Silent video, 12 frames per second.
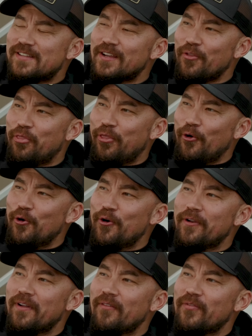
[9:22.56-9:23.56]
took a
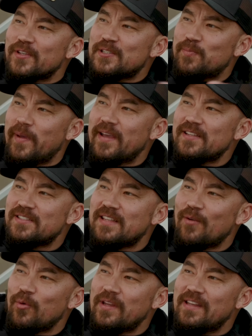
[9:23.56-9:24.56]
third of the space
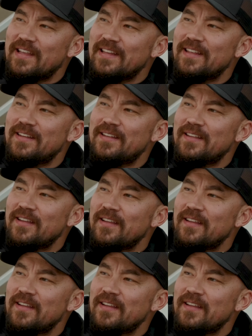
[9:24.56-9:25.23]
that we needed.